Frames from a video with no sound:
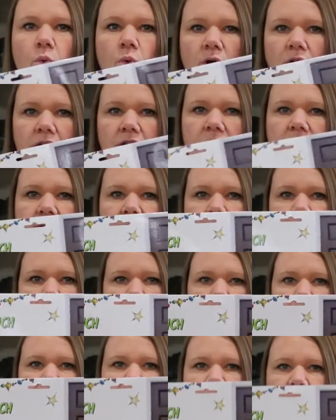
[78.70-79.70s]
door,
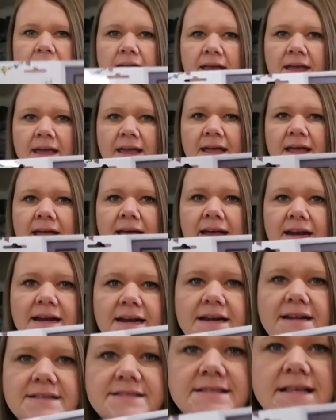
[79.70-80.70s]
and
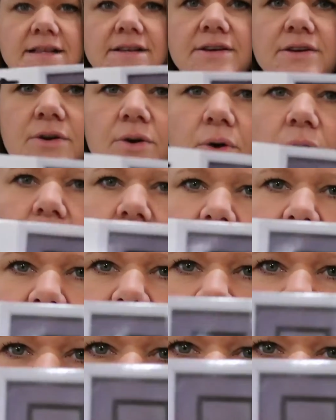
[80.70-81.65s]
it is a little